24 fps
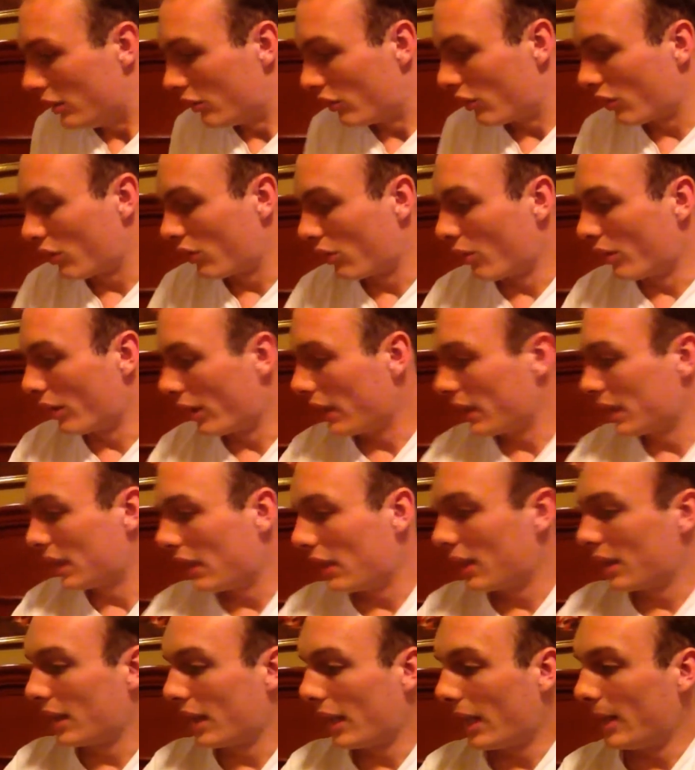So I thought I'd
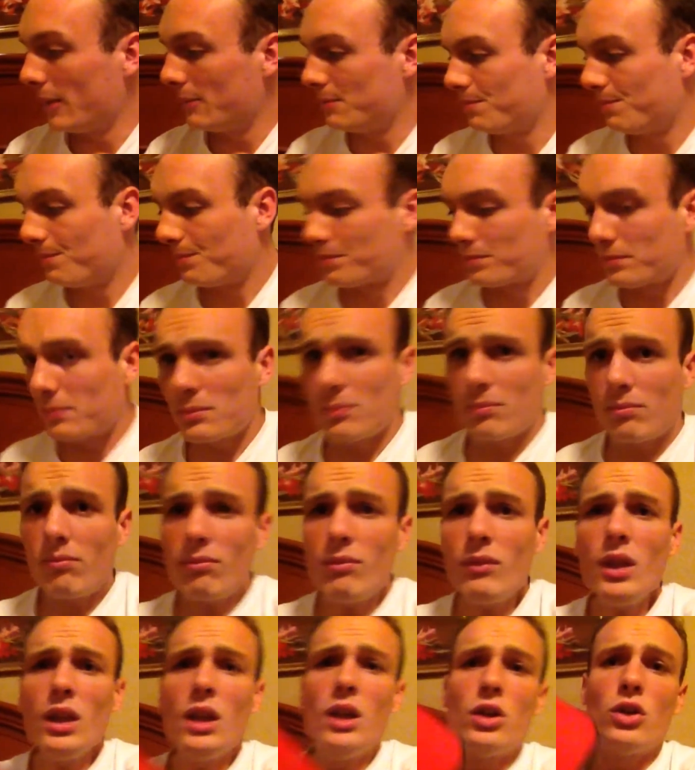get that.
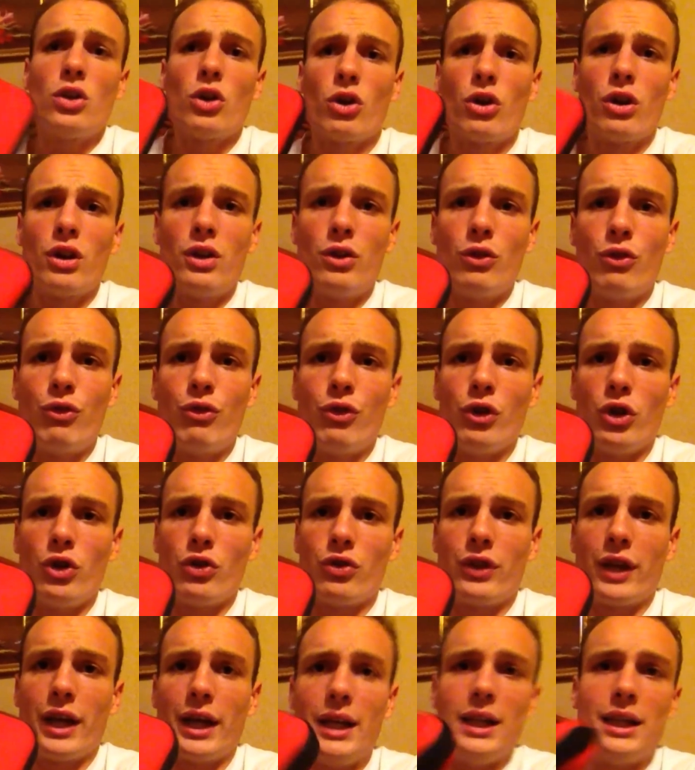Got a little
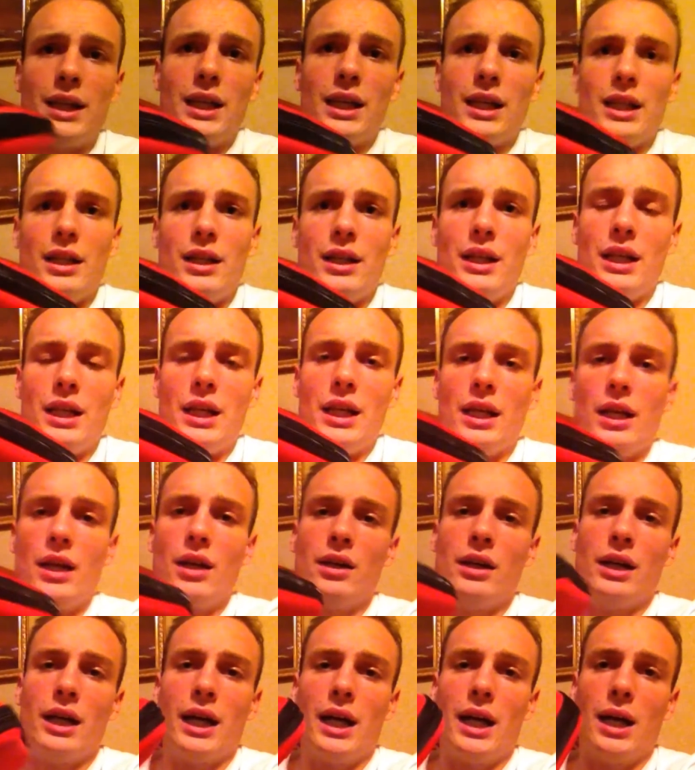first aid kit in
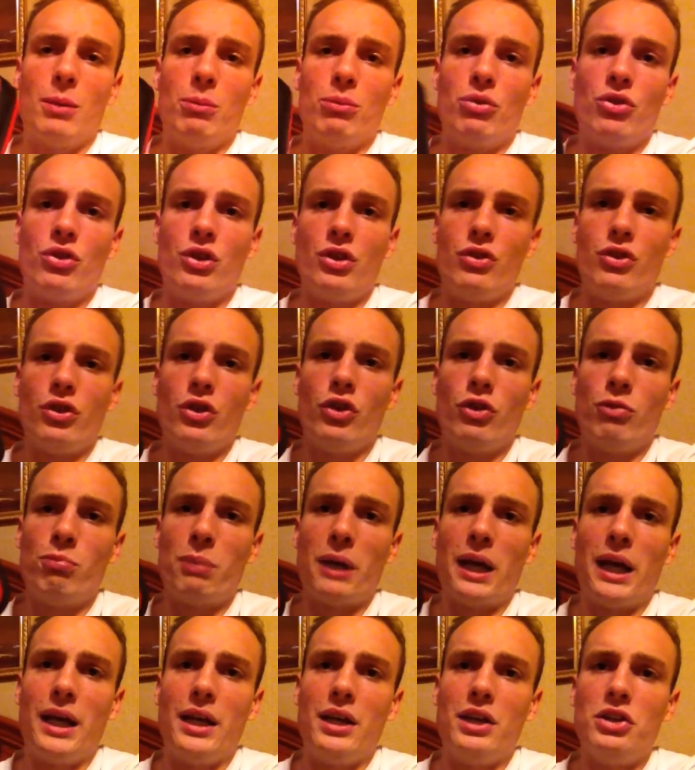here. Scissors,
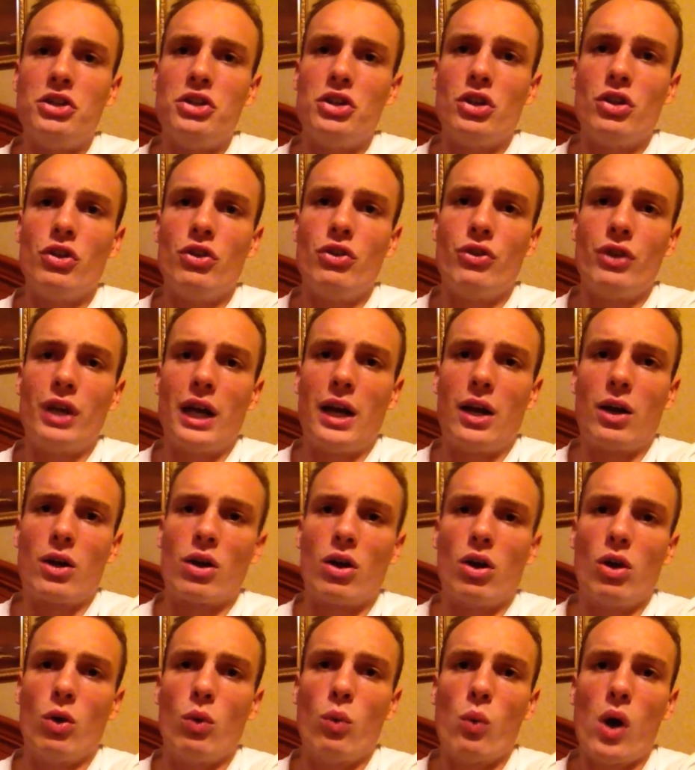bandages,
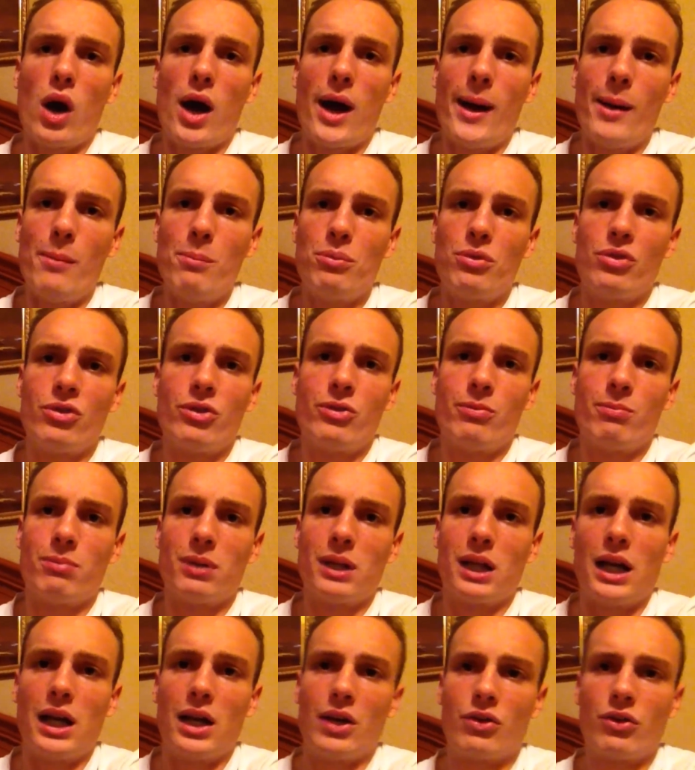alcohol wipes,
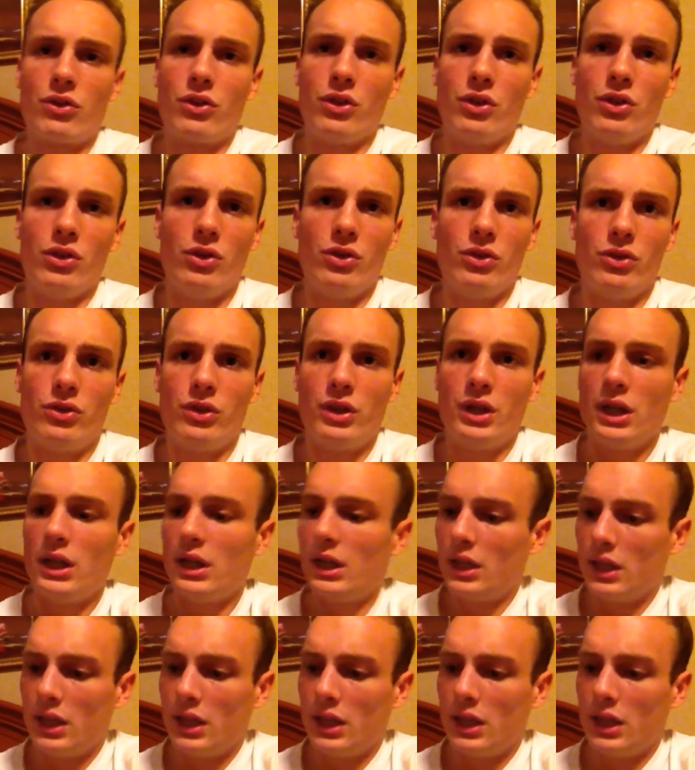plasters.